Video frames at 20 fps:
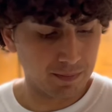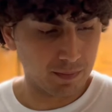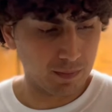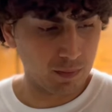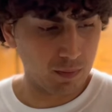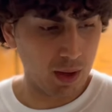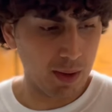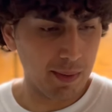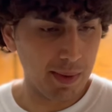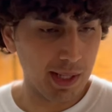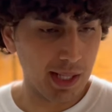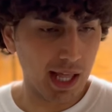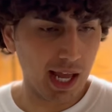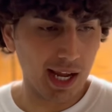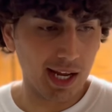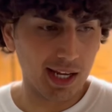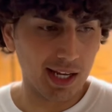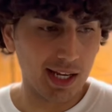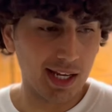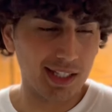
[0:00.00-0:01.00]
maybe
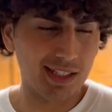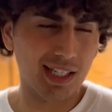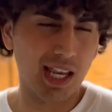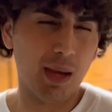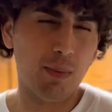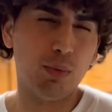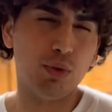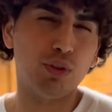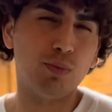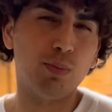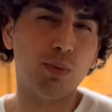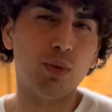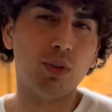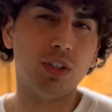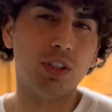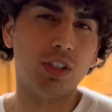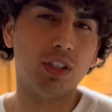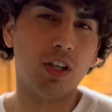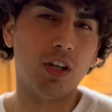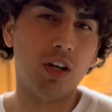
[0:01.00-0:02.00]
like a tablespoon of
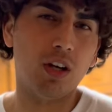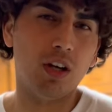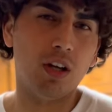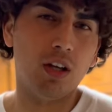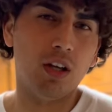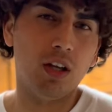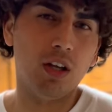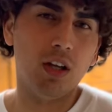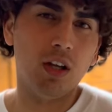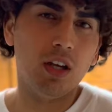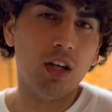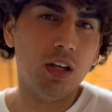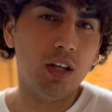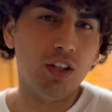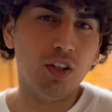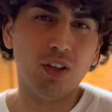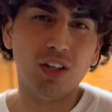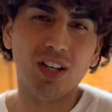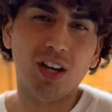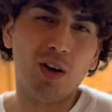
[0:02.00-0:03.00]
salt.
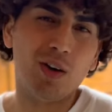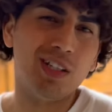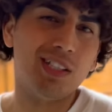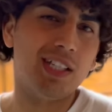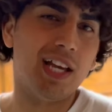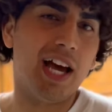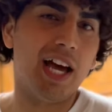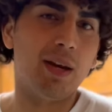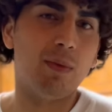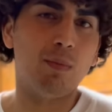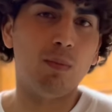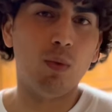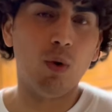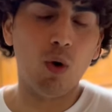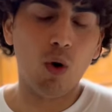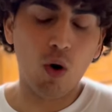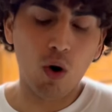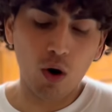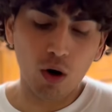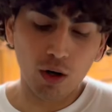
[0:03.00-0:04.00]
You can always add
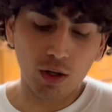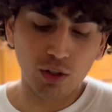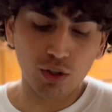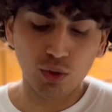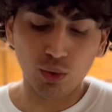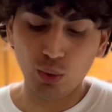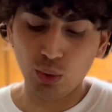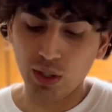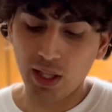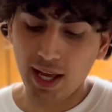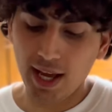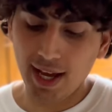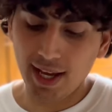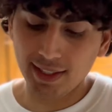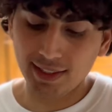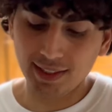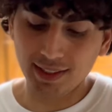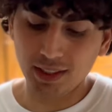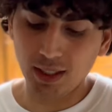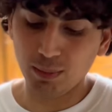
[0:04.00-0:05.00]
more, do
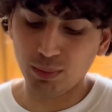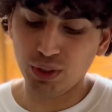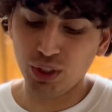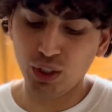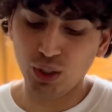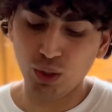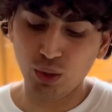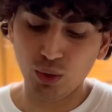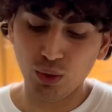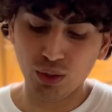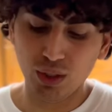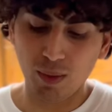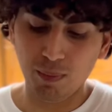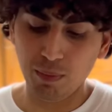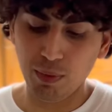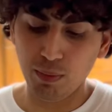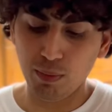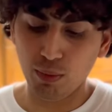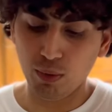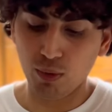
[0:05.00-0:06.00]
less. It's up to you. Some
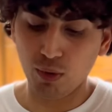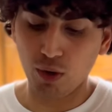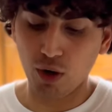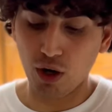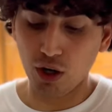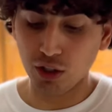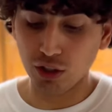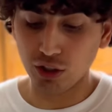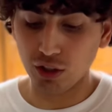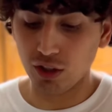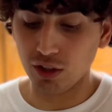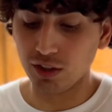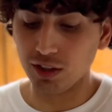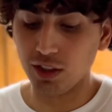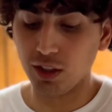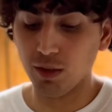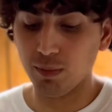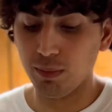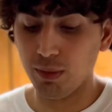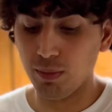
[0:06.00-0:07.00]
people are
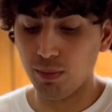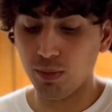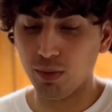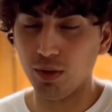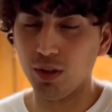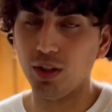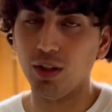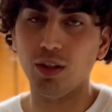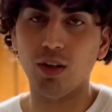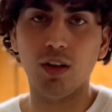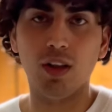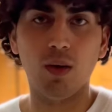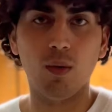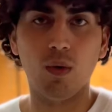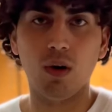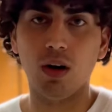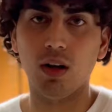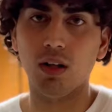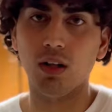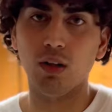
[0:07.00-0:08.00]
saltier people, you know, they
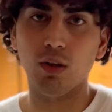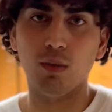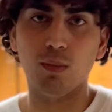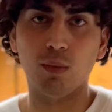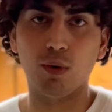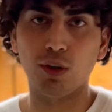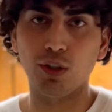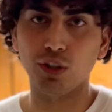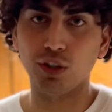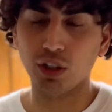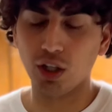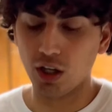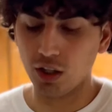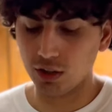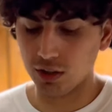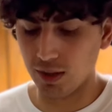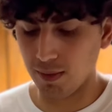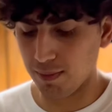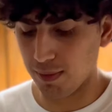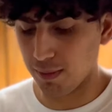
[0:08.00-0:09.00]
want a little more salt.
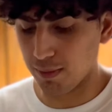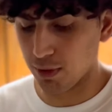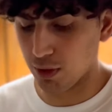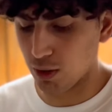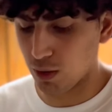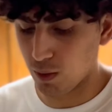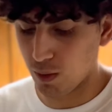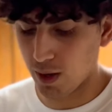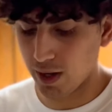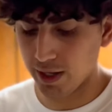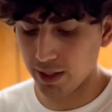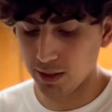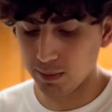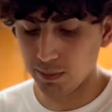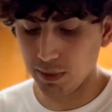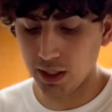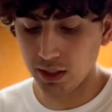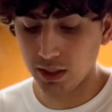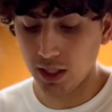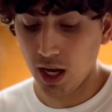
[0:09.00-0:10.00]
Some people don't want as
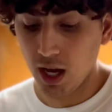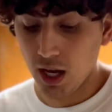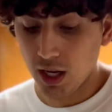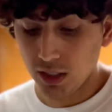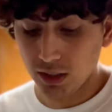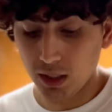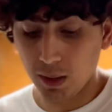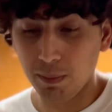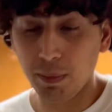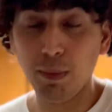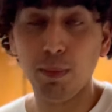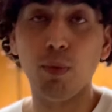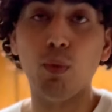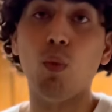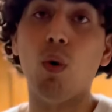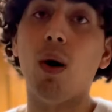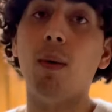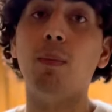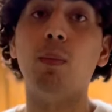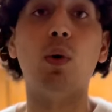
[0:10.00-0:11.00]
much. Some people
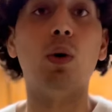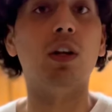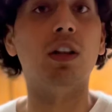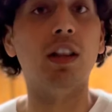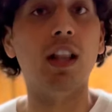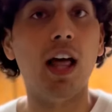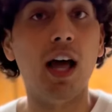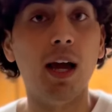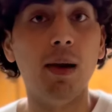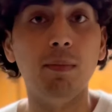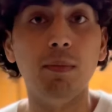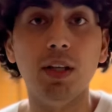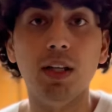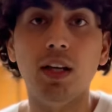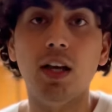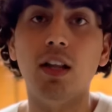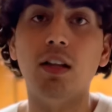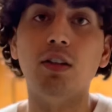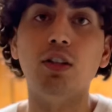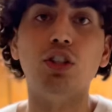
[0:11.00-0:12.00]
want more lime than
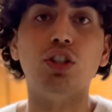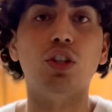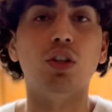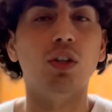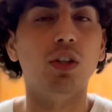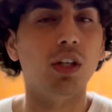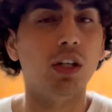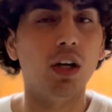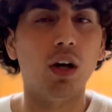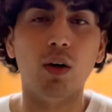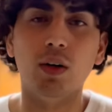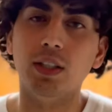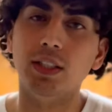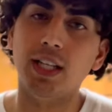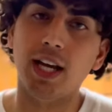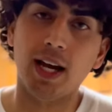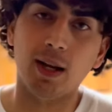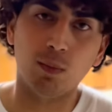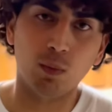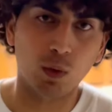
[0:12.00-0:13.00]
others, so you can always
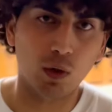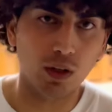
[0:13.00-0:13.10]
add more